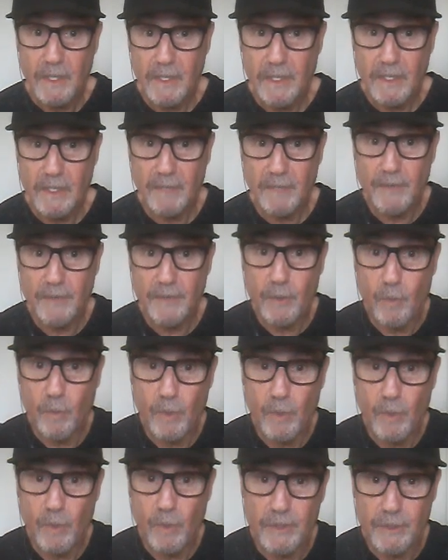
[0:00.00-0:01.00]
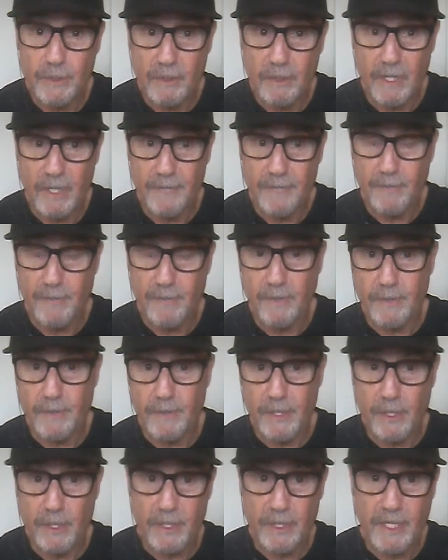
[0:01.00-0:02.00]
Give your will and your life over to
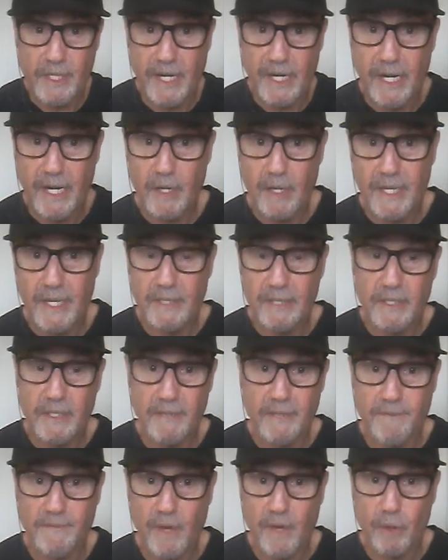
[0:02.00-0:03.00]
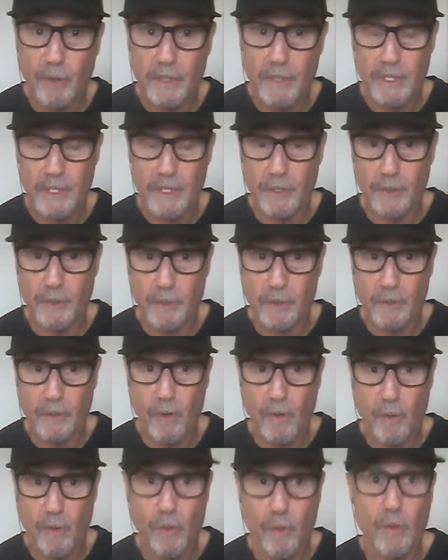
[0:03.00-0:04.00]
their care and devote your
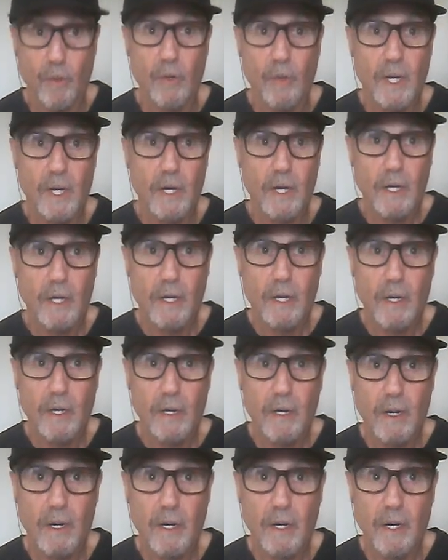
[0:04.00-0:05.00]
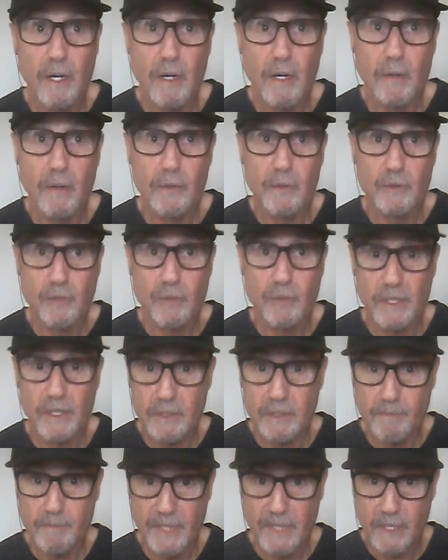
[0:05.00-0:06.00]
whole be
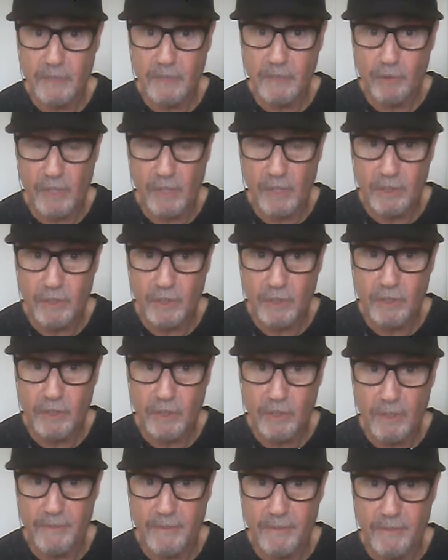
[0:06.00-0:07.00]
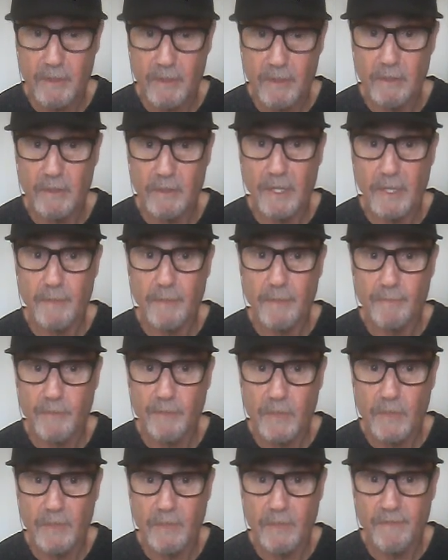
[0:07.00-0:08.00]
a trusted servant and
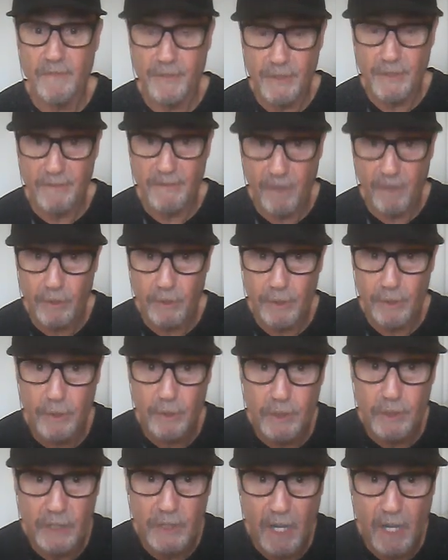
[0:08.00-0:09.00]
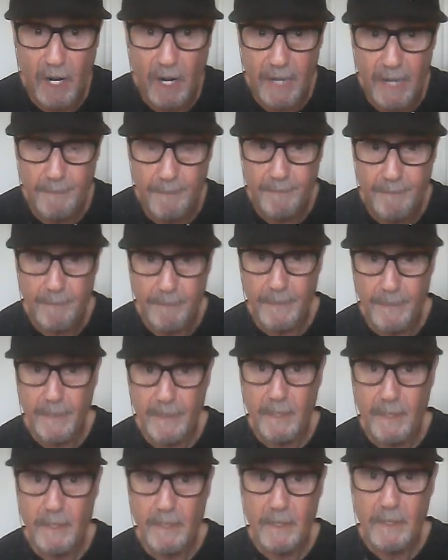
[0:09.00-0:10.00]
devote your time
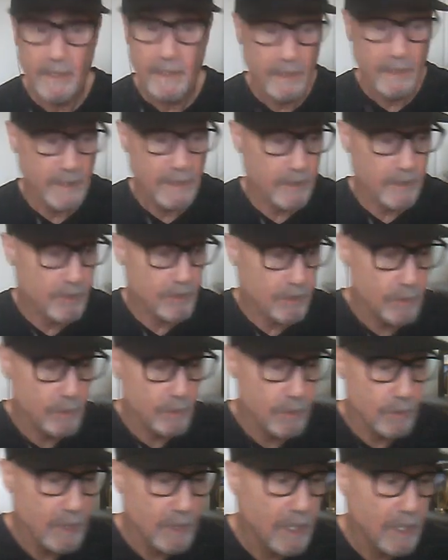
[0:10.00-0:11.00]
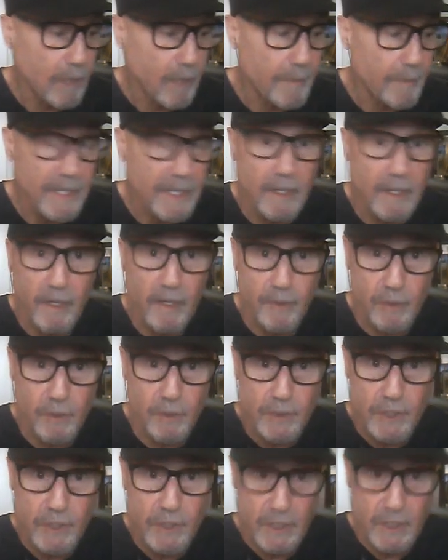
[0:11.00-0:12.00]
into helping
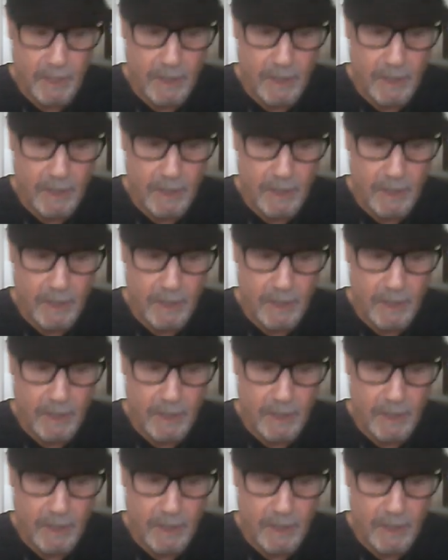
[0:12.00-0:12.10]
others